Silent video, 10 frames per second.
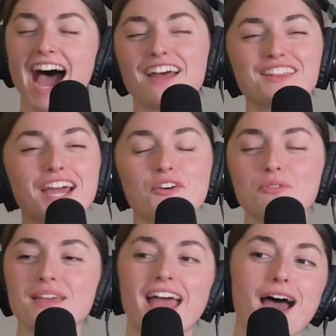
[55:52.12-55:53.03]
I think I
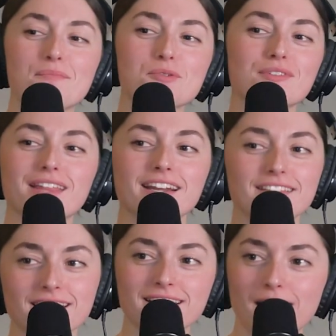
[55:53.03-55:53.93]
would be happy with
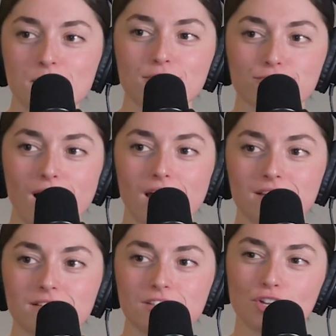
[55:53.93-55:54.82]
anything that I'm going to
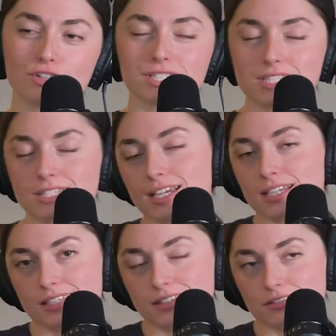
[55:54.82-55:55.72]
fly, because it's
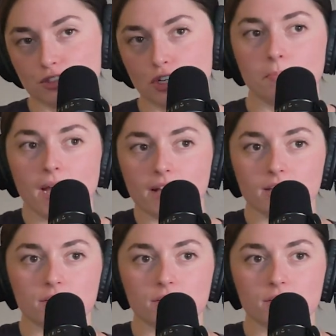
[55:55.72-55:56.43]
like, you're a pilot.